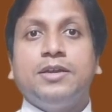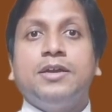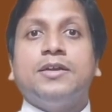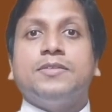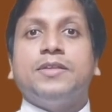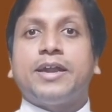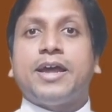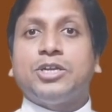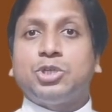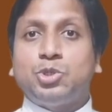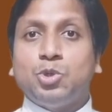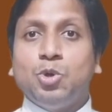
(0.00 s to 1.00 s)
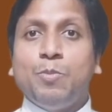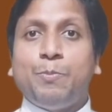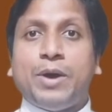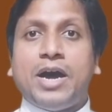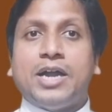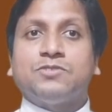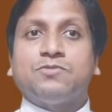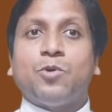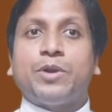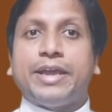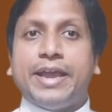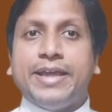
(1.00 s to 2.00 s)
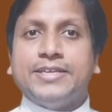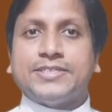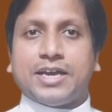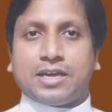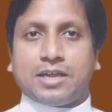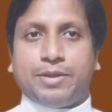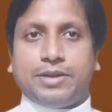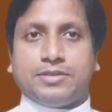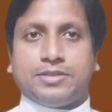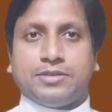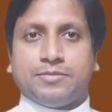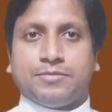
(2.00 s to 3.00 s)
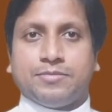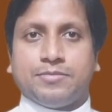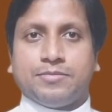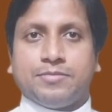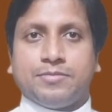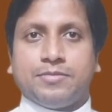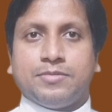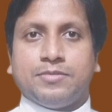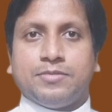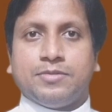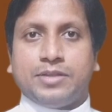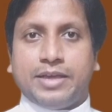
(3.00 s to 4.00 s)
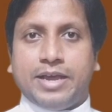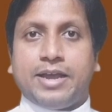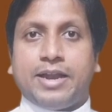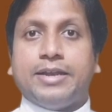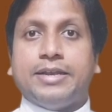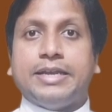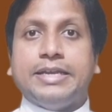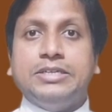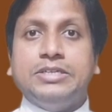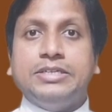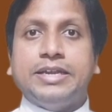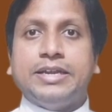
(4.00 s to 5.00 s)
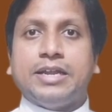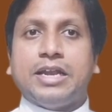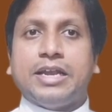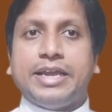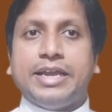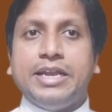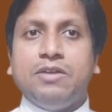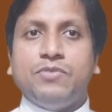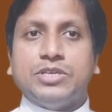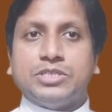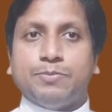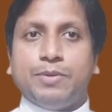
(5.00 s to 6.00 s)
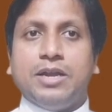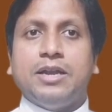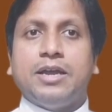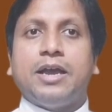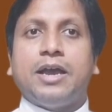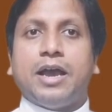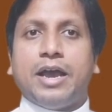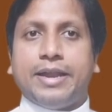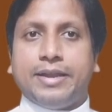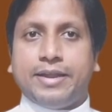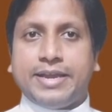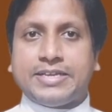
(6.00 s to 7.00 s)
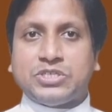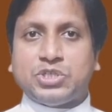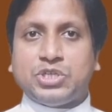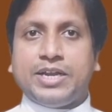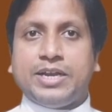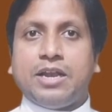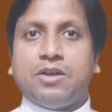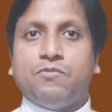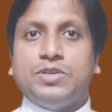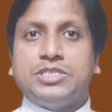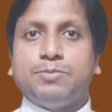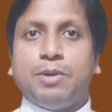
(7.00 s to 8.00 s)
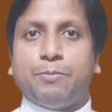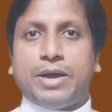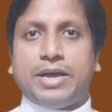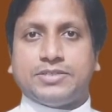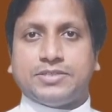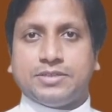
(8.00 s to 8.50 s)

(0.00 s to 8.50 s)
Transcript: There are two parts for any sacrament there are an internal invisible and an external visible parts.